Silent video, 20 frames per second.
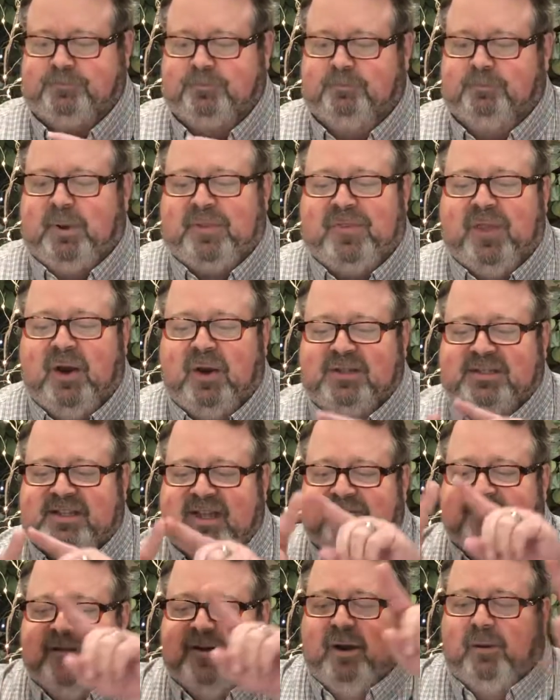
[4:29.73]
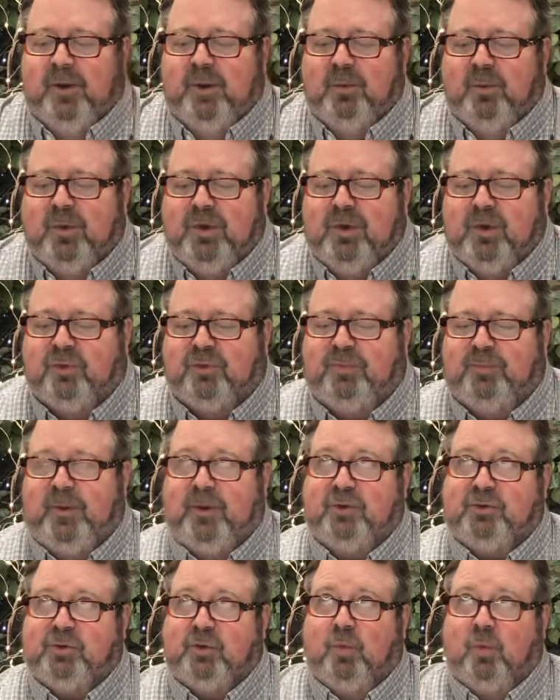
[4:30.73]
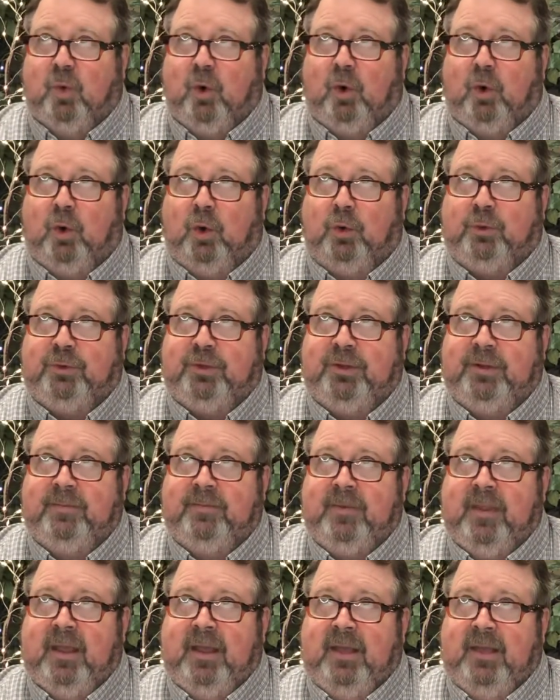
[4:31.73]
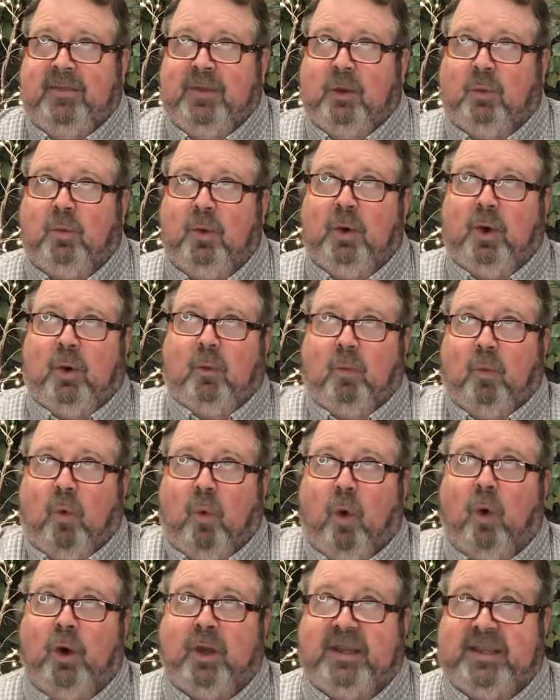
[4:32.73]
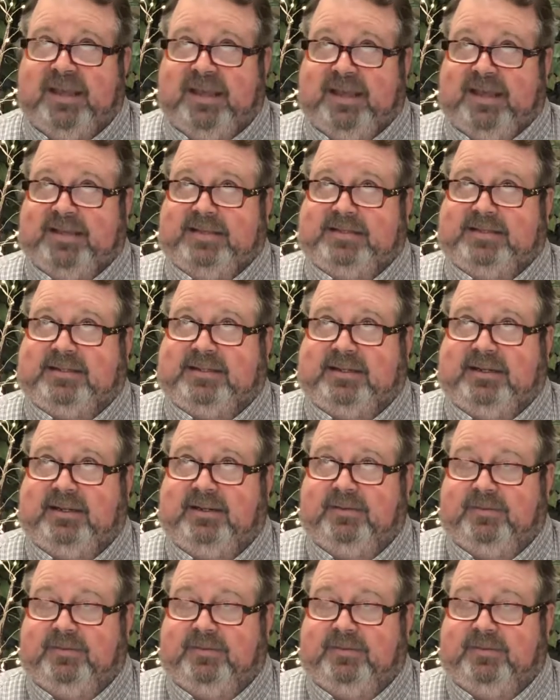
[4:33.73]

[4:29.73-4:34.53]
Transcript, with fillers: But there is a very real spiritual world that we're at war against.